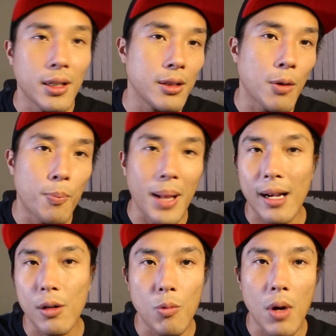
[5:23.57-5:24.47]
you know the
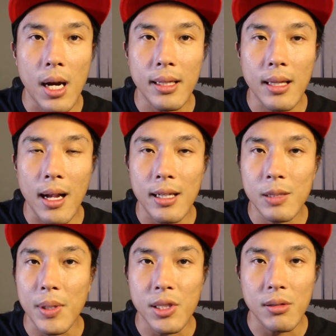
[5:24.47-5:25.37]
black or white uh,
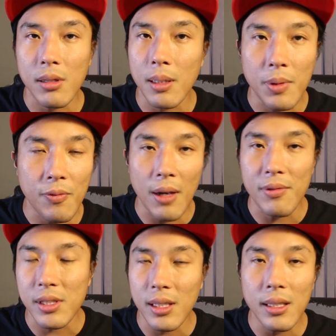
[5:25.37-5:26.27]
special clip if you
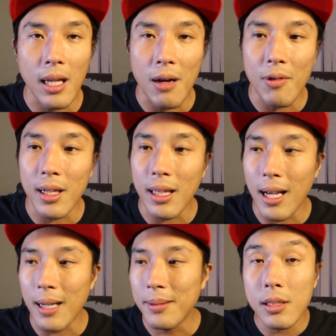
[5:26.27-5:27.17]
haven't seen that one
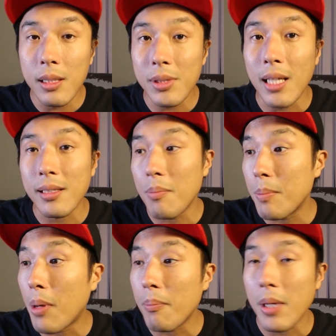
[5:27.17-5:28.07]
uh, seems like they've
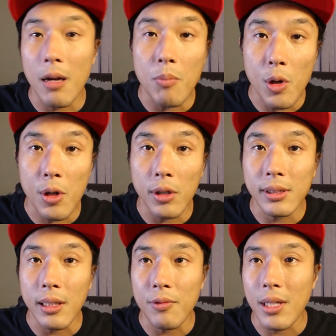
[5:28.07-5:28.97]
been pumping out more
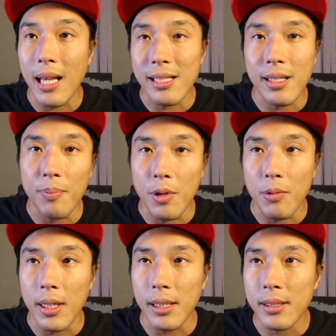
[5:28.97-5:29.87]
content over the last couple of
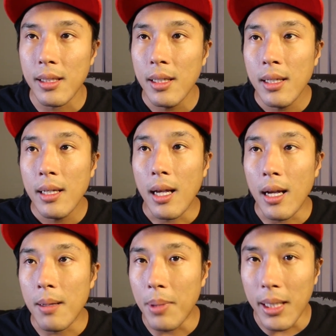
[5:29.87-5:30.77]
weeks
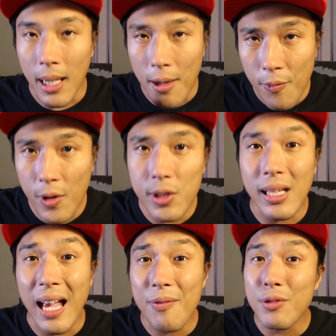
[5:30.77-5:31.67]
uh, but yeah
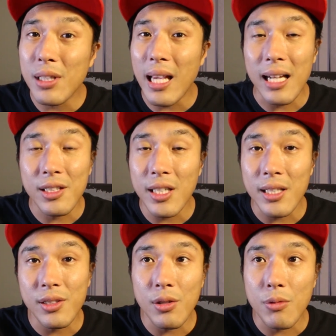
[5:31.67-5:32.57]
unfortunately I haven't really had a
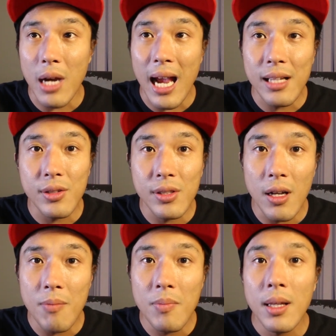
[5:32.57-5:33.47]
chance to react to
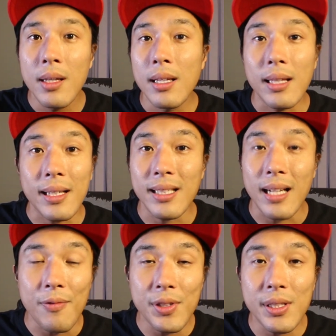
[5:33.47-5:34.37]
some like I said
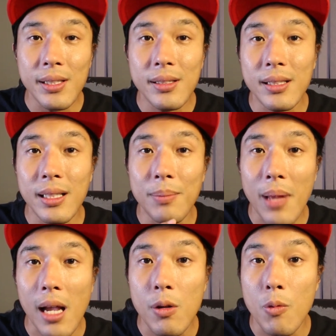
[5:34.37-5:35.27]
ever since the
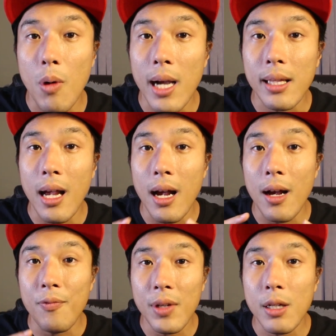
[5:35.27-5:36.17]
black or white
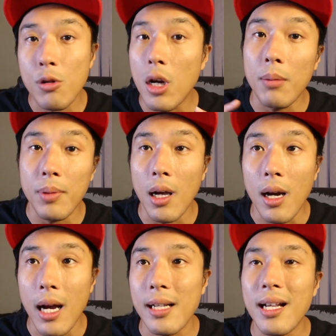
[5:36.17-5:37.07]
uh, video got
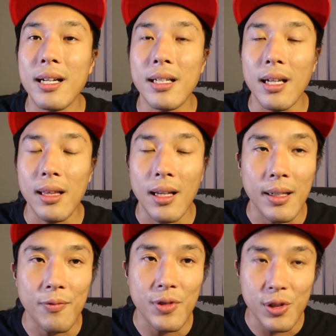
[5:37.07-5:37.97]
blocked I kind of got
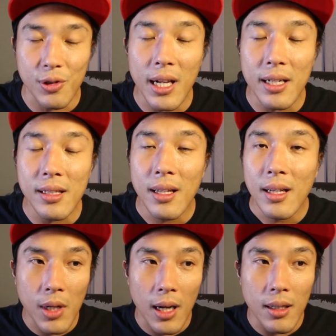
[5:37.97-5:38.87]
like frustrated
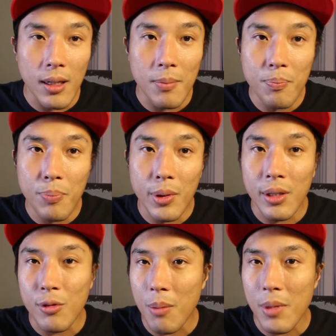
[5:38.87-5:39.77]
kind of
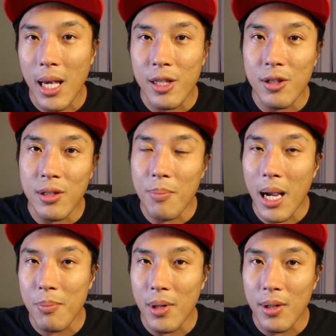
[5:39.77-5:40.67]
putting Dreamcatcher in the
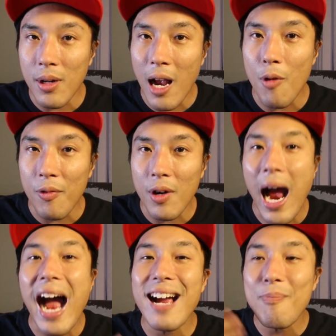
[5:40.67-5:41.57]
back burner
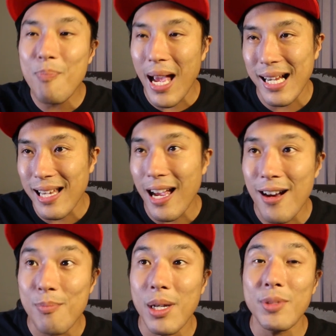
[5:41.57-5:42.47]
however I'm back now
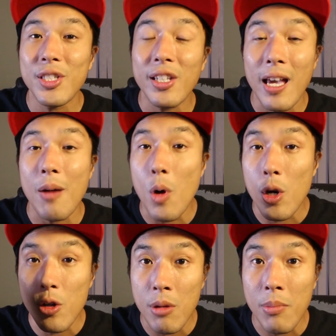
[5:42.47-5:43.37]
I'm gonna be checking out
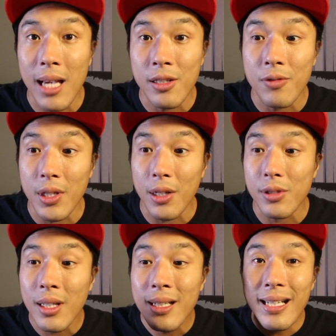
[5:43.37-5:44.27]
more Dreamcatcher
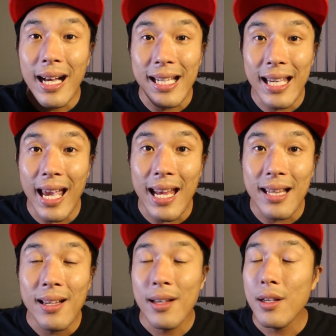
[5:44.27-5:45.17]
videos
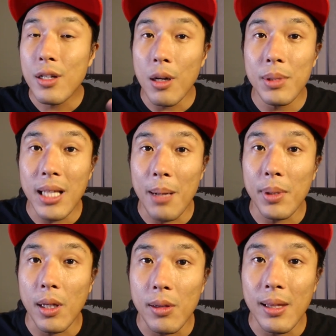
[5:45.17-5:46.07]
again comment down
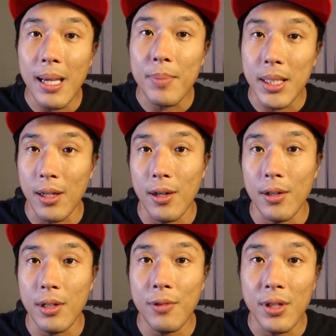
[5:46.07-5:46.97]
below let me
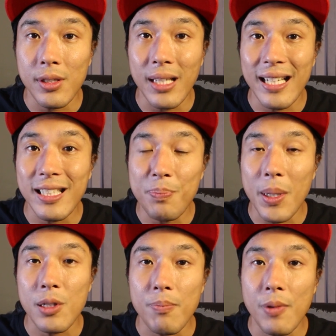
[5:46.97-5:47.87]
know if there's any
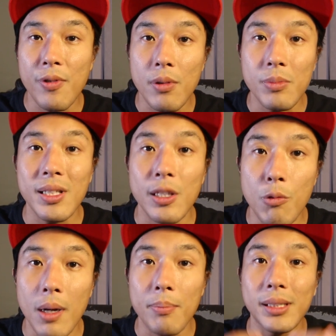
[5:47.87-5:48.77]
special performance that you
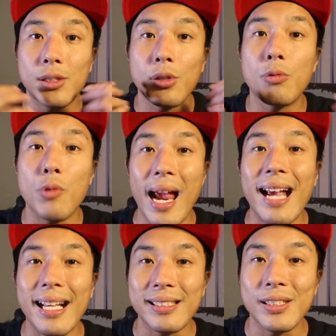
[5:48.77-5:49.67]
want me to
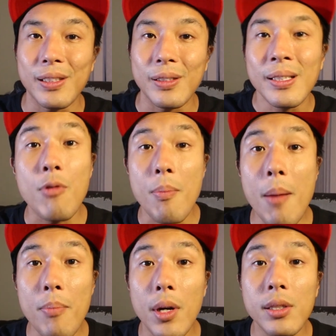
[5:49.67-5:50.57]
react into and
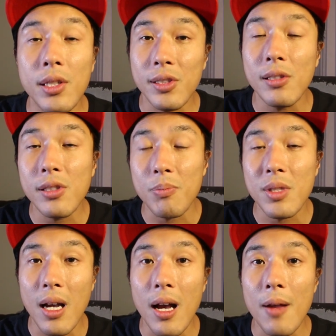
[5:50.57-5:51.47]
remember there's still some
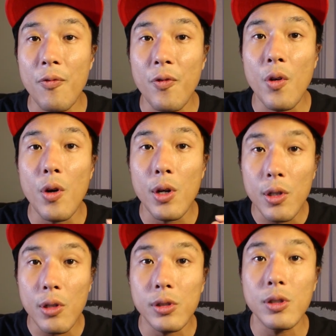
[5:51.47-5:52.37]
time for
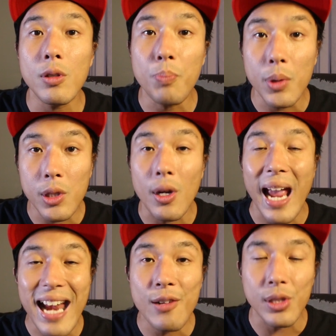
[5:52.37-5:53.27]
you to put
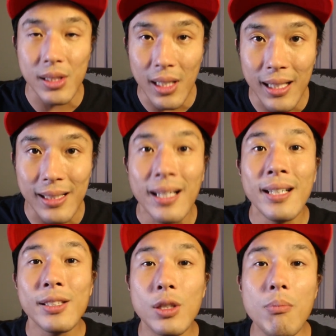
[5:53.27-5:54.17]
your entries in
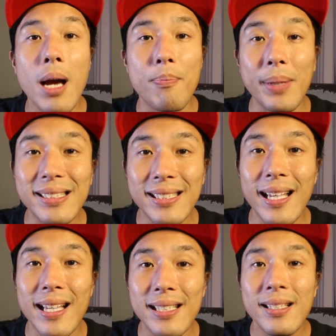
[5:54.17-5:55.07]
to my
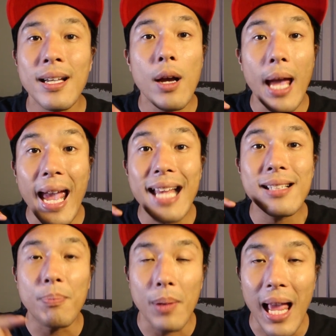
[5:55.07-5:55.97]
BTS
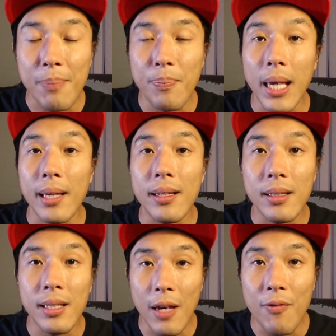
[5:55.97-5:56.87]
and
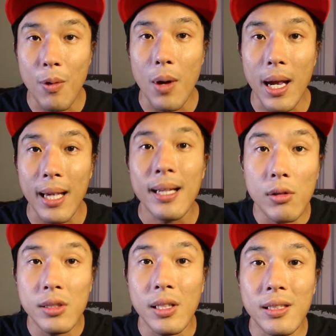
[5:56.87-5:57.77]
Blackpink giveaway.
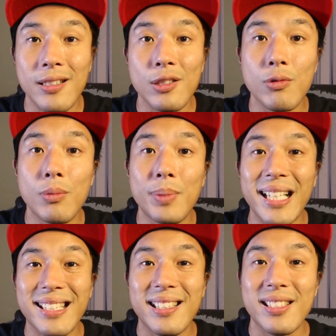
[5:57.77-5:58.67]
All the details will
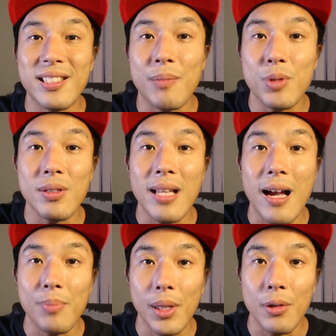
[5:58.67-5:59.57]
be at the description
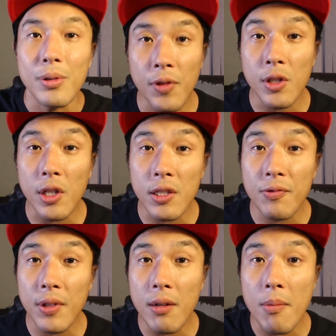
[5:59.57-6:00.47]
down below. If you enjoyed
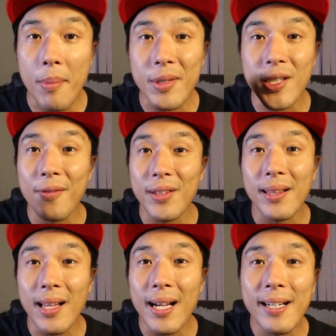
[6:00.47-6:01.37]
this video, remember to give it
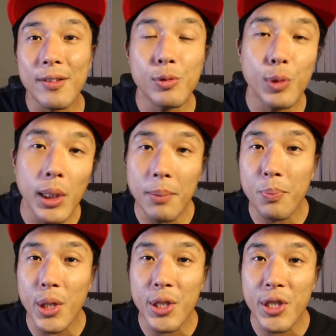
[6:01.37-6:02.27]
a like, really
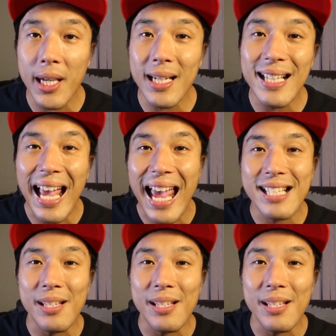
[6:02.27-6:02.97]
appreciate it, and